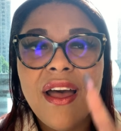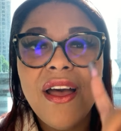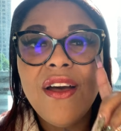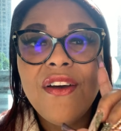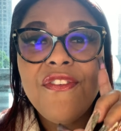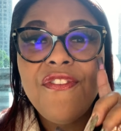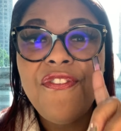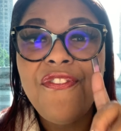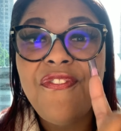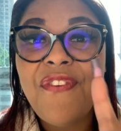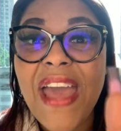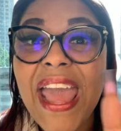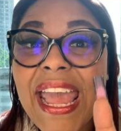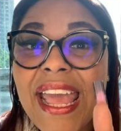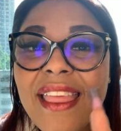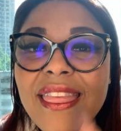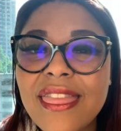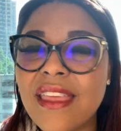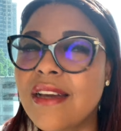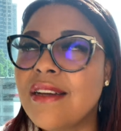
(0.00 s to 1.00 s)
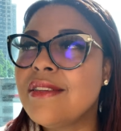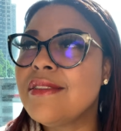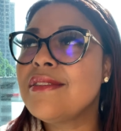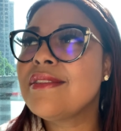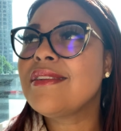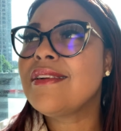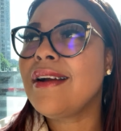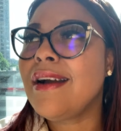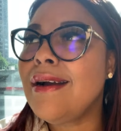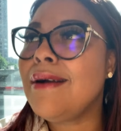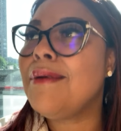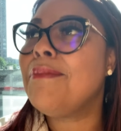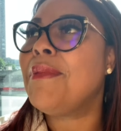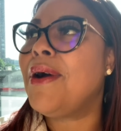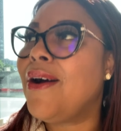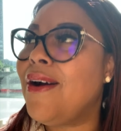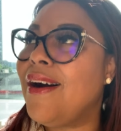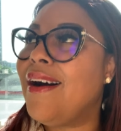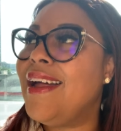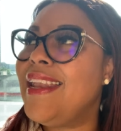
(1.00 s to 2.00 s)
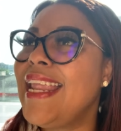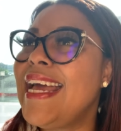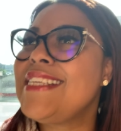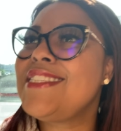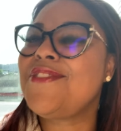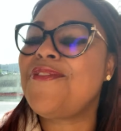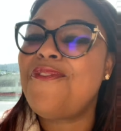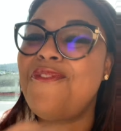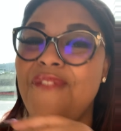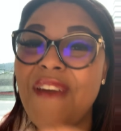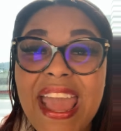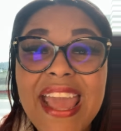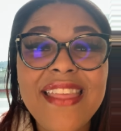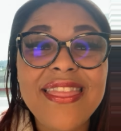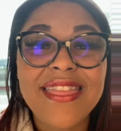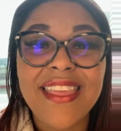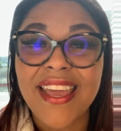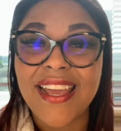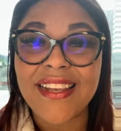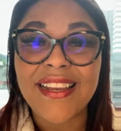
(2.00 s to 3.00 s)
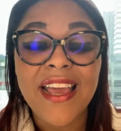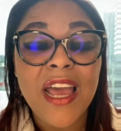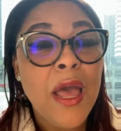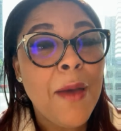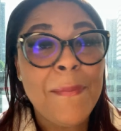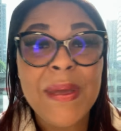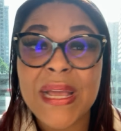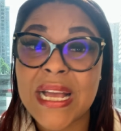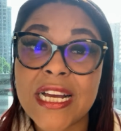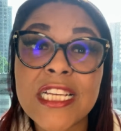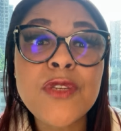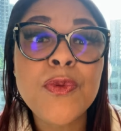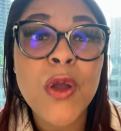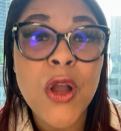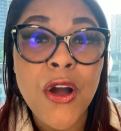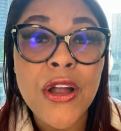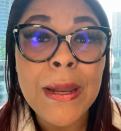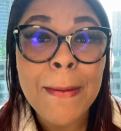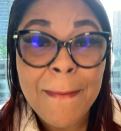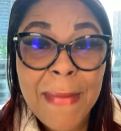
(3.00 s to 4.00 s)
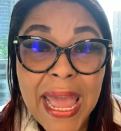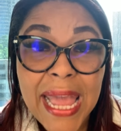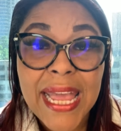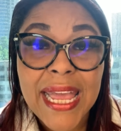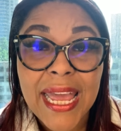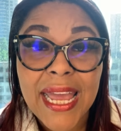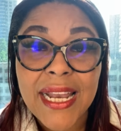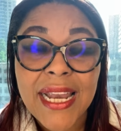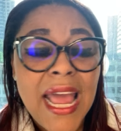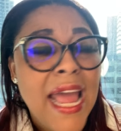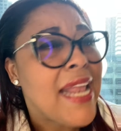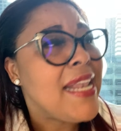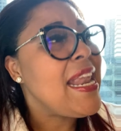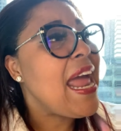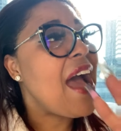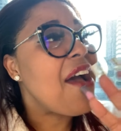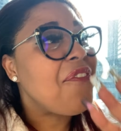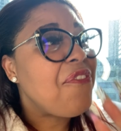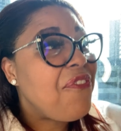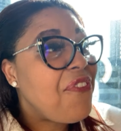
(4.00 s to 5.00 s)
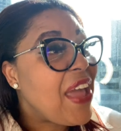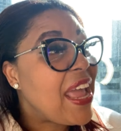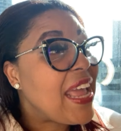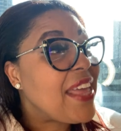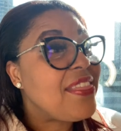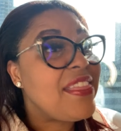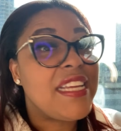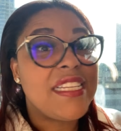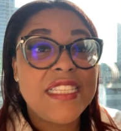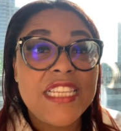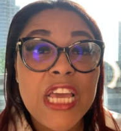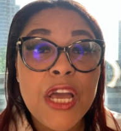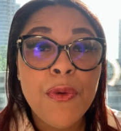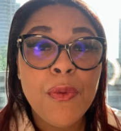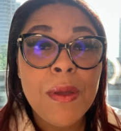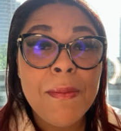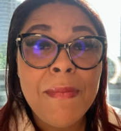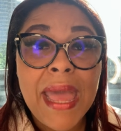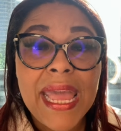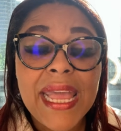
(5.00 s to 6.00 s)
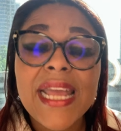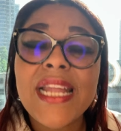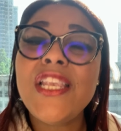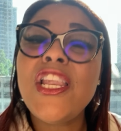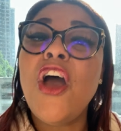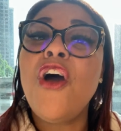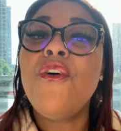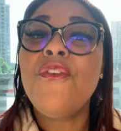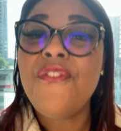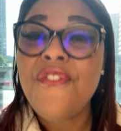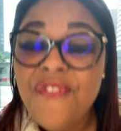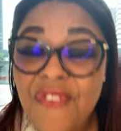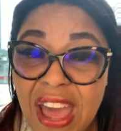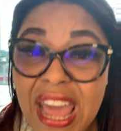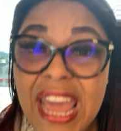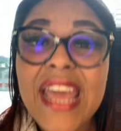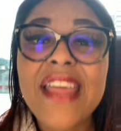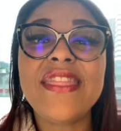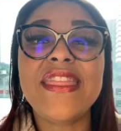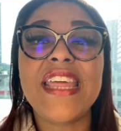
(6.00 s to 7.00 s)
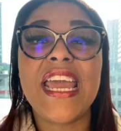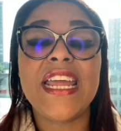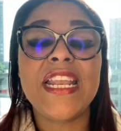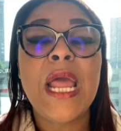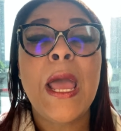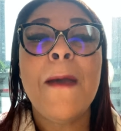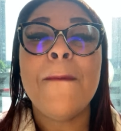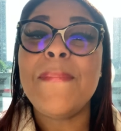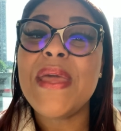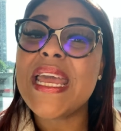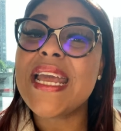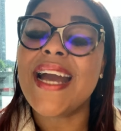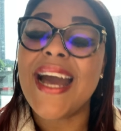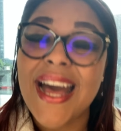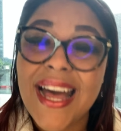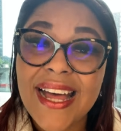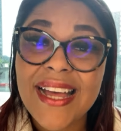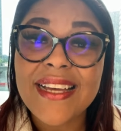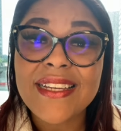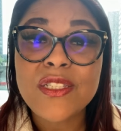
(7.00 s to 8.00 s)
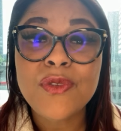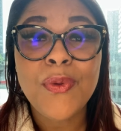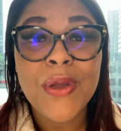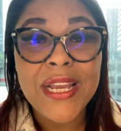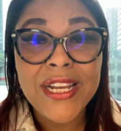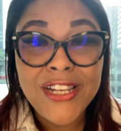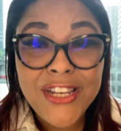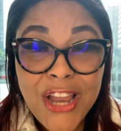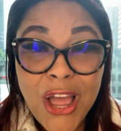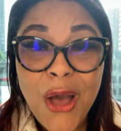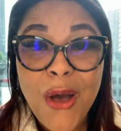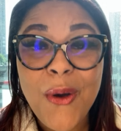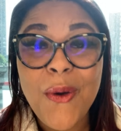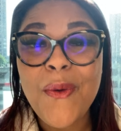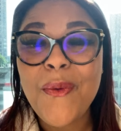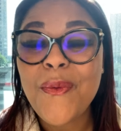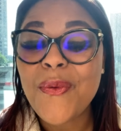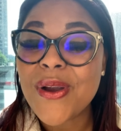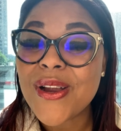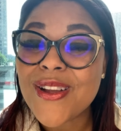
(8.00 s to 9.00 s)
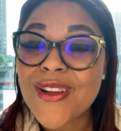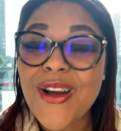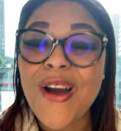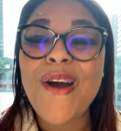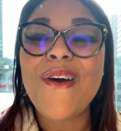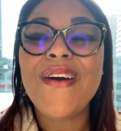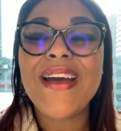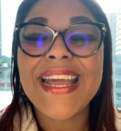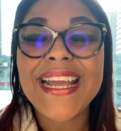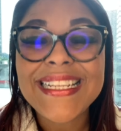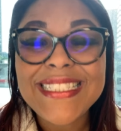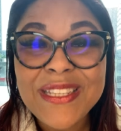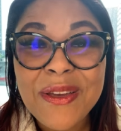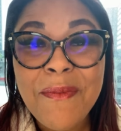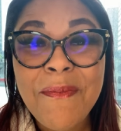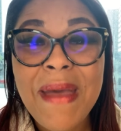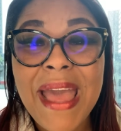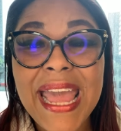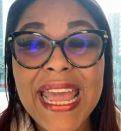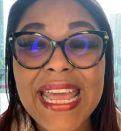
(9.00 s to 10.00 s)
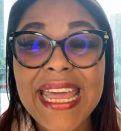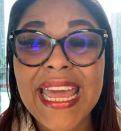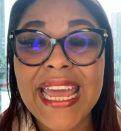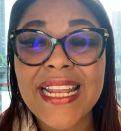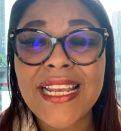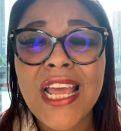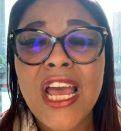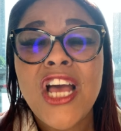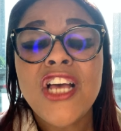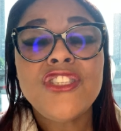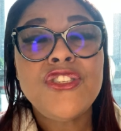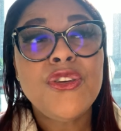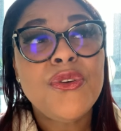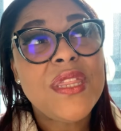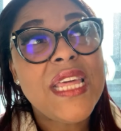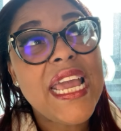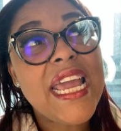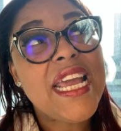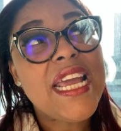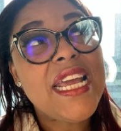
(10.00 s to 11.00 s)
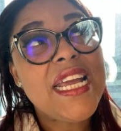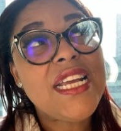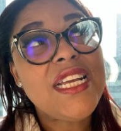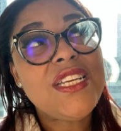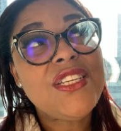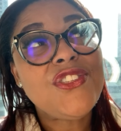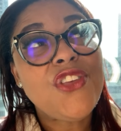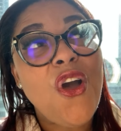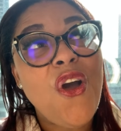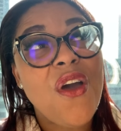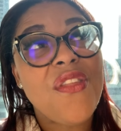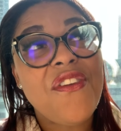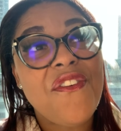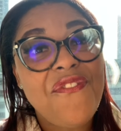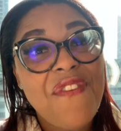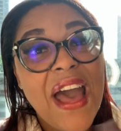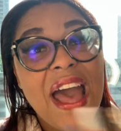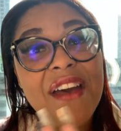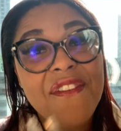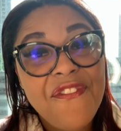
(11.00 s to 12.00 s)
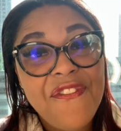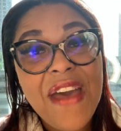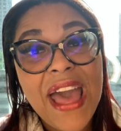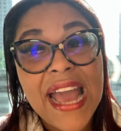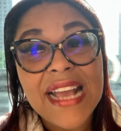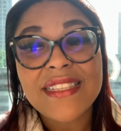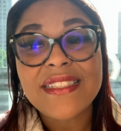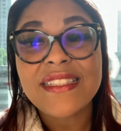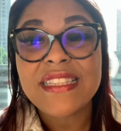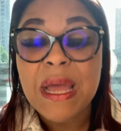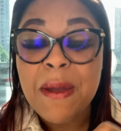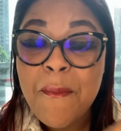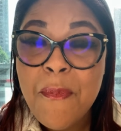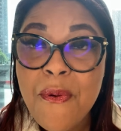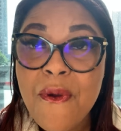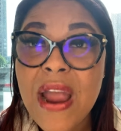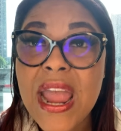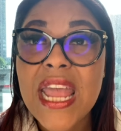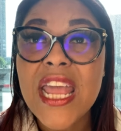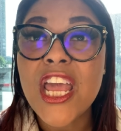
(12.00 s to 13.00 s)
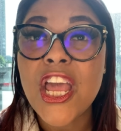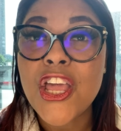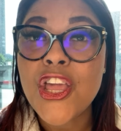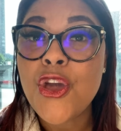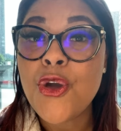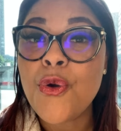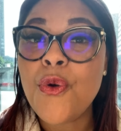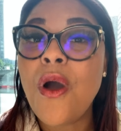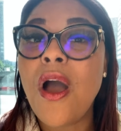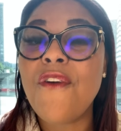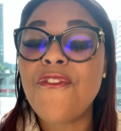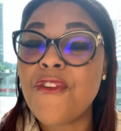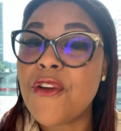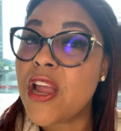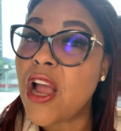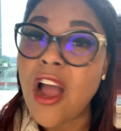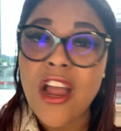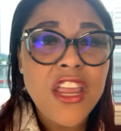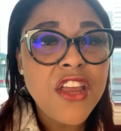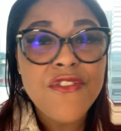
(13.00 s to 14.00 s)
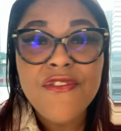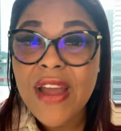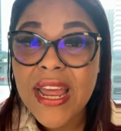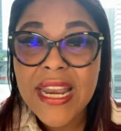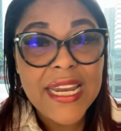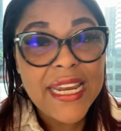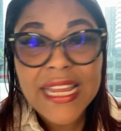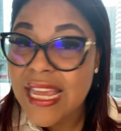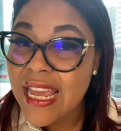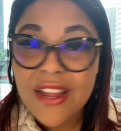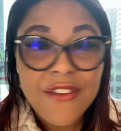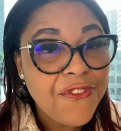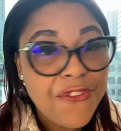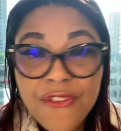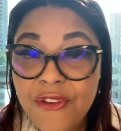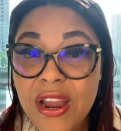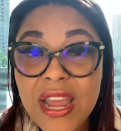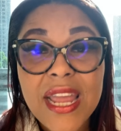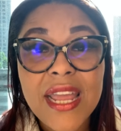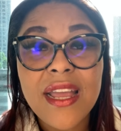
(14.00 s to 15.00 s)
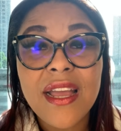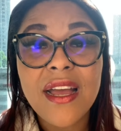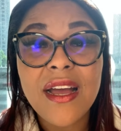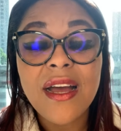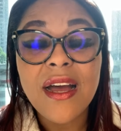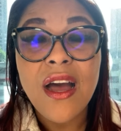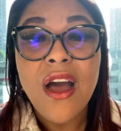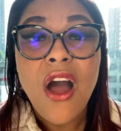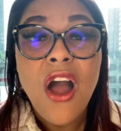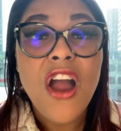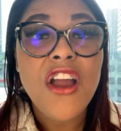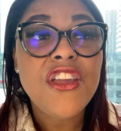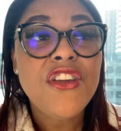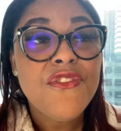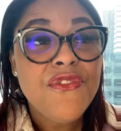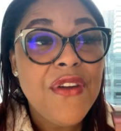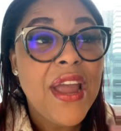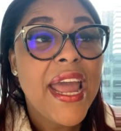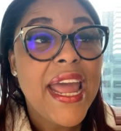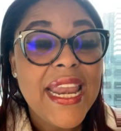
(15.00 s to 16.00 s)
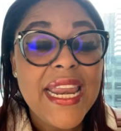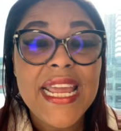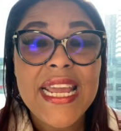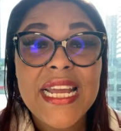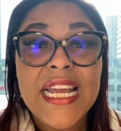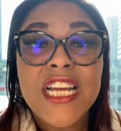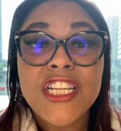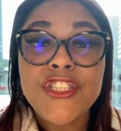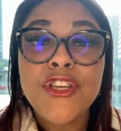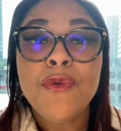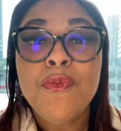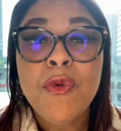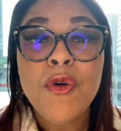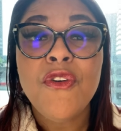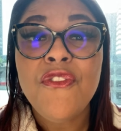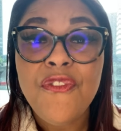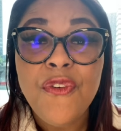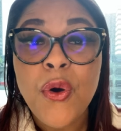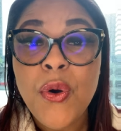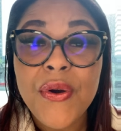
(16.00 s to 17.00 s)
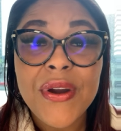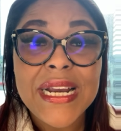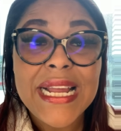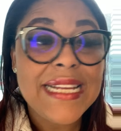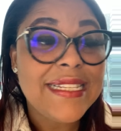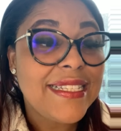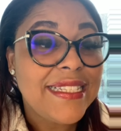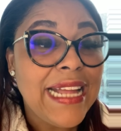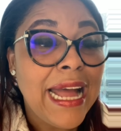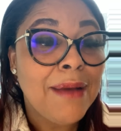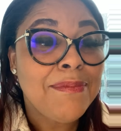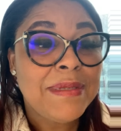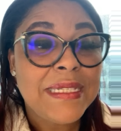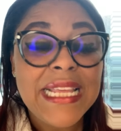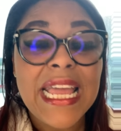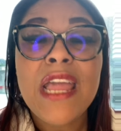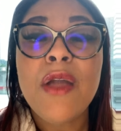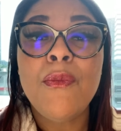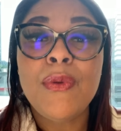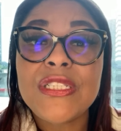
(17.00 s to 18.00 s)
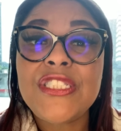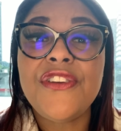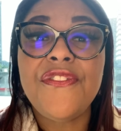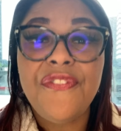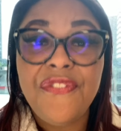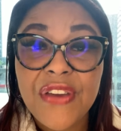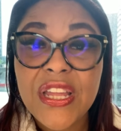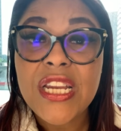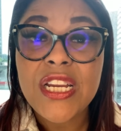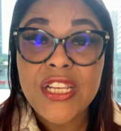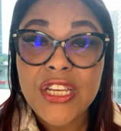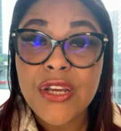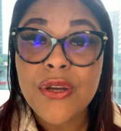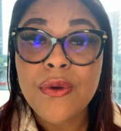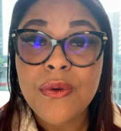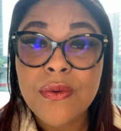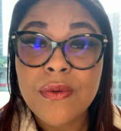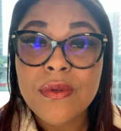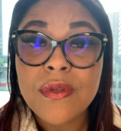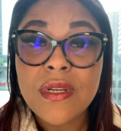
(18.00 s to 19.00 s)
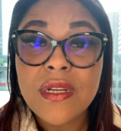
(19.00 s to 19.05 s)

Faith. Come on, let's faith it because we're going to make it. Not faith it till we make it. No, faith it because we know we're going to make it. So these are the five facts that break you free. Are you ready to get free? Are you ready to move forward and stop saying what you're finna do?